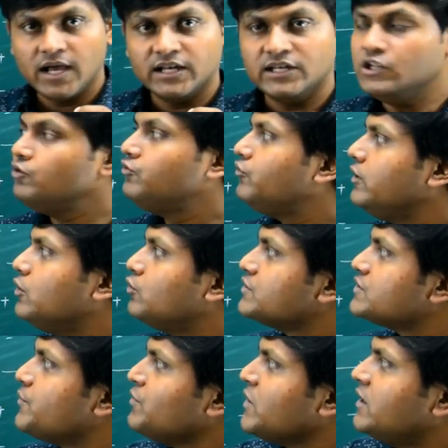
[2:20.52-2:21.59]

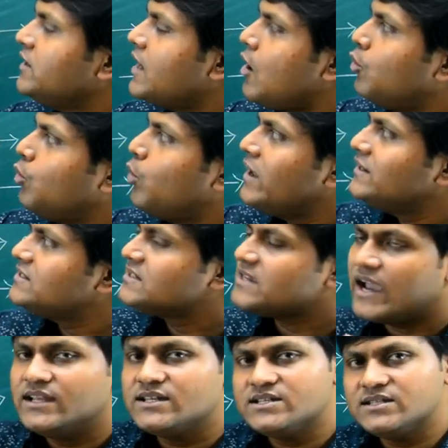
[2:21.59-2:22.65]
neutrinos. Now, when
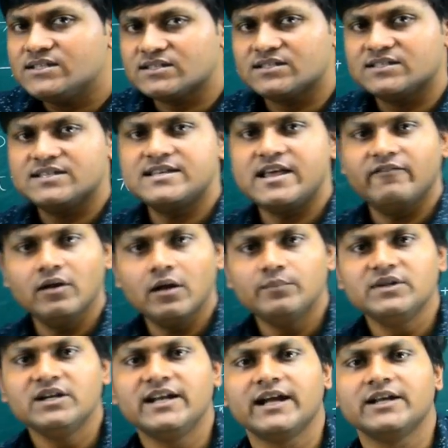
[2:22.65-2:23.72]
scientists developed
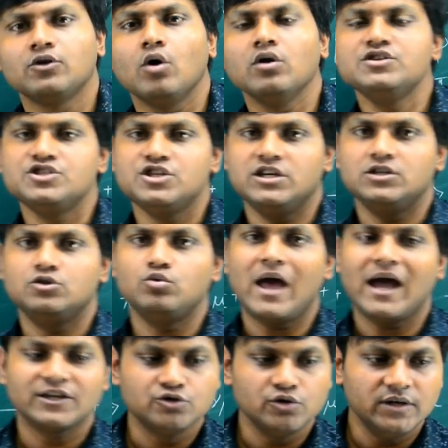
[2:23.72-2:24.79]
the technology to
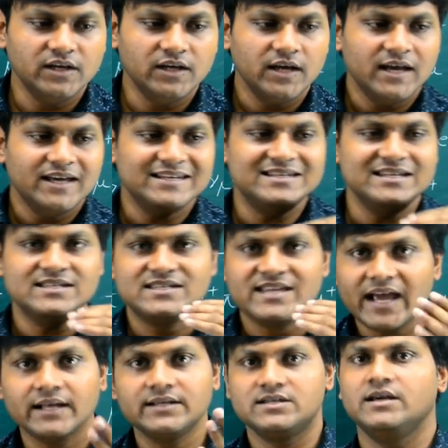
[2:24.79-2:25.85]
actually
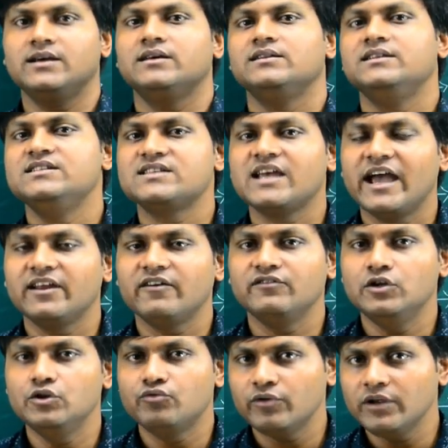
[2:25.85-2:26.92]
detect these kind of
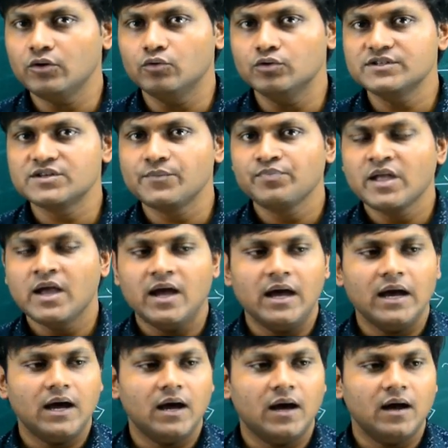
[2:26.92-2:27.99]
neutrinos,
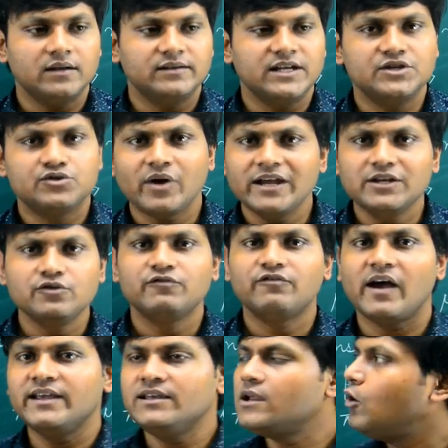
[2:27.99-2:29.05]
they tried to
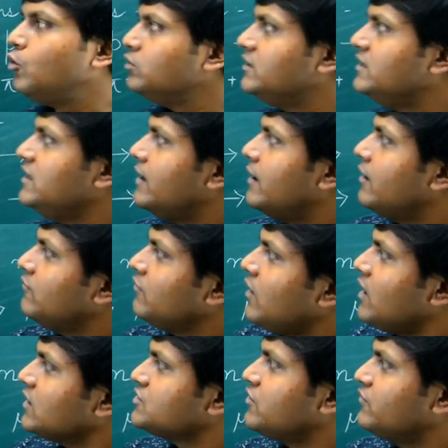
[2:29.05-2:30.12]
find out the
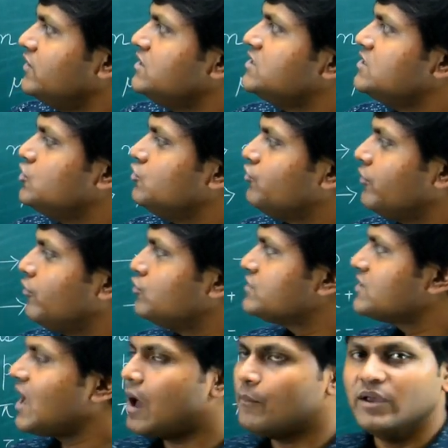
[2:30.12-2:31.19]
flux of these
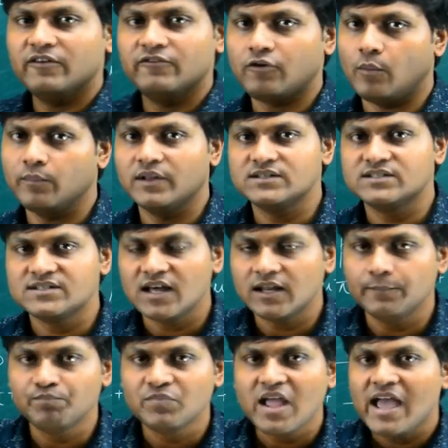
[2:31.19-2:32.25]
neutrinos coming from the
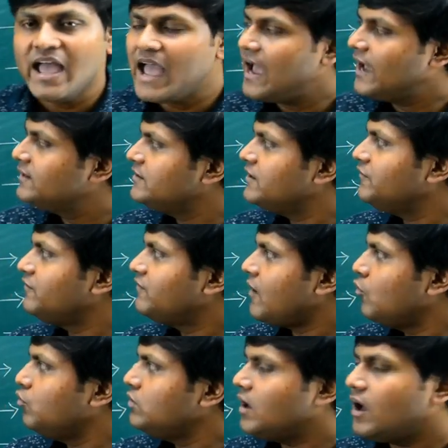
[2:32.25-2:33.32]
sun, and they
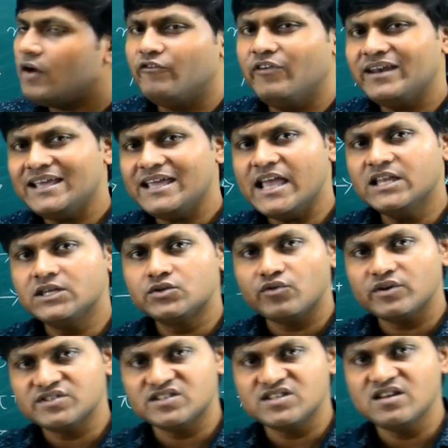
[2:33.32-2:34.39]
found a very
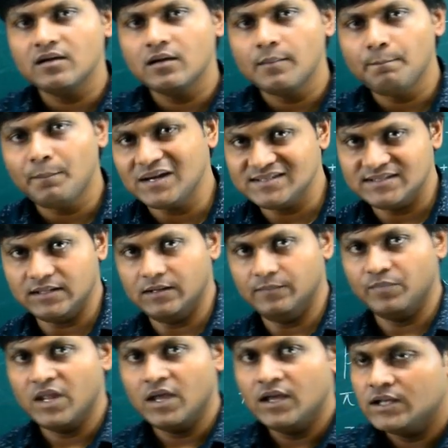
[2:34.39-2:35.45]
interesting
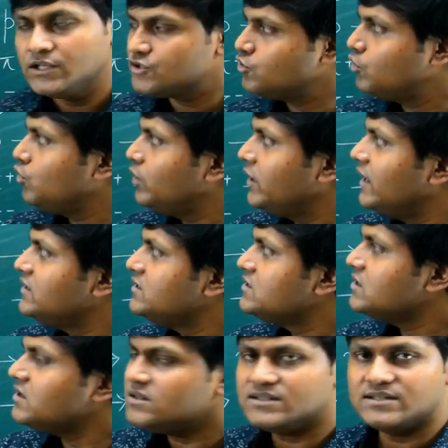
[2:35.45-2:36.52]
puzzle. So it
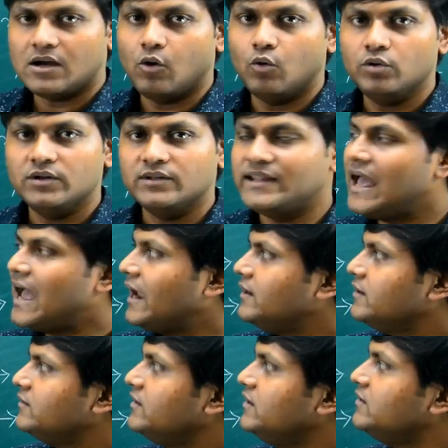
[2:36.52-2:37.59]
turns out
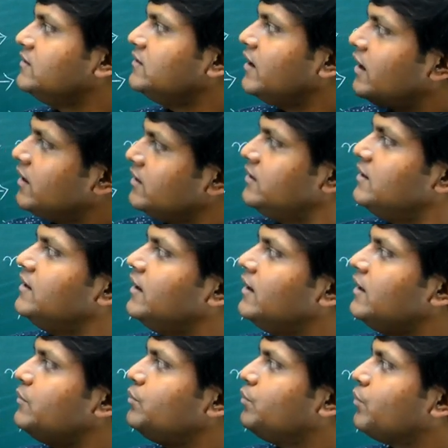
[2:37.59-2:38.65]
that the
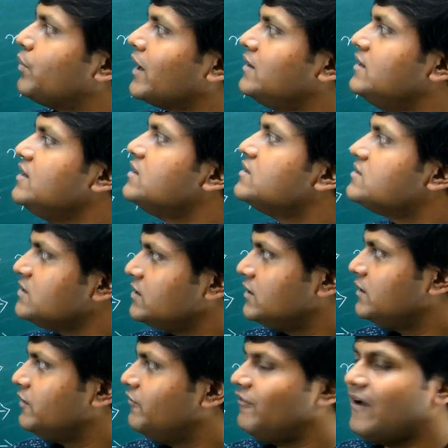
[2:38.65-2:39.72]
theoretically
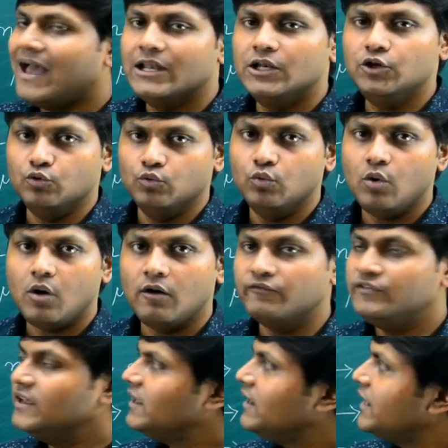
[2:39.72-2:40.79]
predicted value of
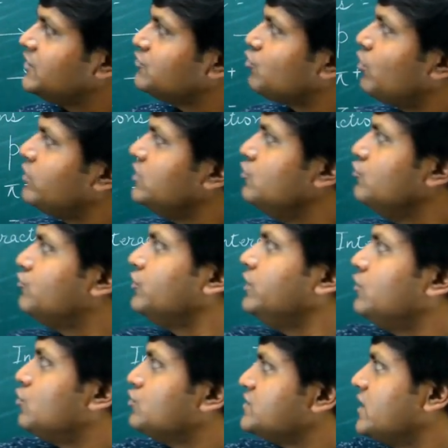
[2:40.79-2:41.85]
the electron
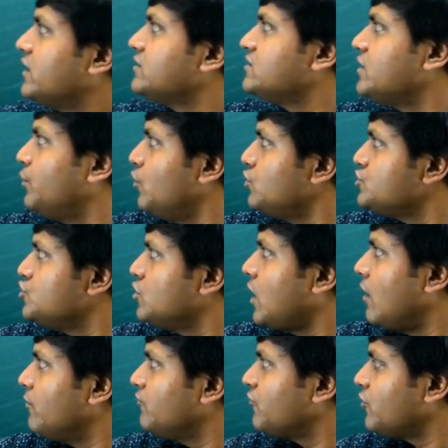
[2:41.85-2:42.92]
neutrinos that are supposed to
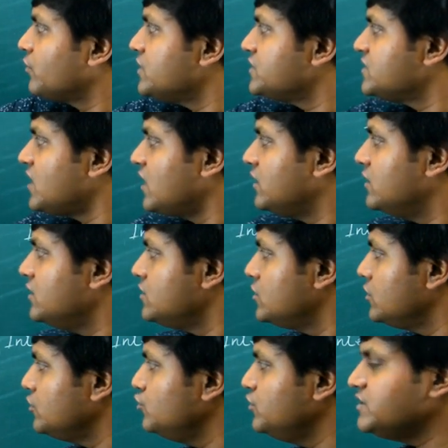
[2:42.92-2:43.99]
come from the
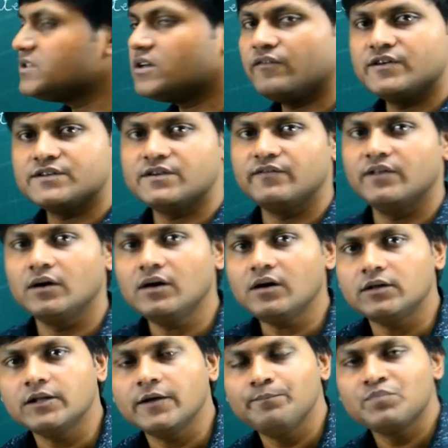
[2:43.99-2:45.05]
sun to the surface of the
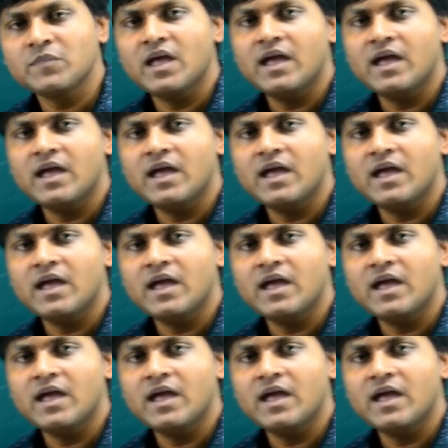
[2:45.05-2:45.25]
Earth